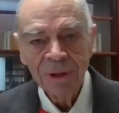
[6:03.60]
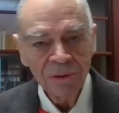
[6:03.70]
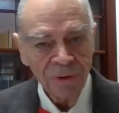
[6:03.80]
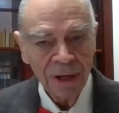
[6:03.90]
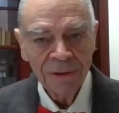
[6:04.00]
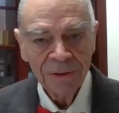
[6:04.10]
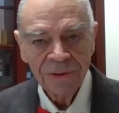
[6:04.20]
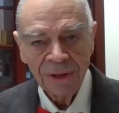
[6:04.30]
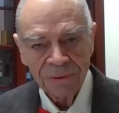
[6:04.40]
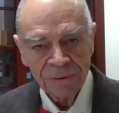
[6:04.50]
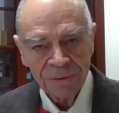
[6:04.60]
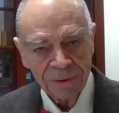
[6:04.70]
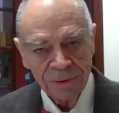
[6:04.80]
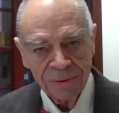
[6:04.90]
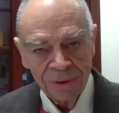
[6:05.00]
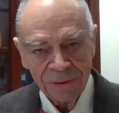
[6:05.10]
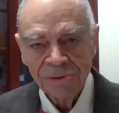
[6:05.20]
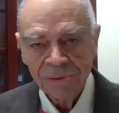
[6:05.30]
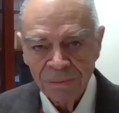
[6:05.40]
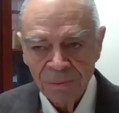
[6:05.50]
you find the census, as you're
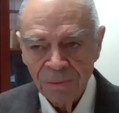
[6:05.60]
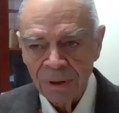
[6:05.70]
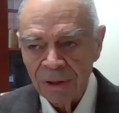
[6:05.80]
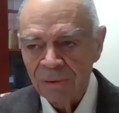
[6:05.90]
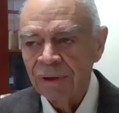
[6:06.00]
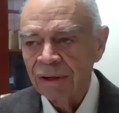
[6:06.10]
well aware of,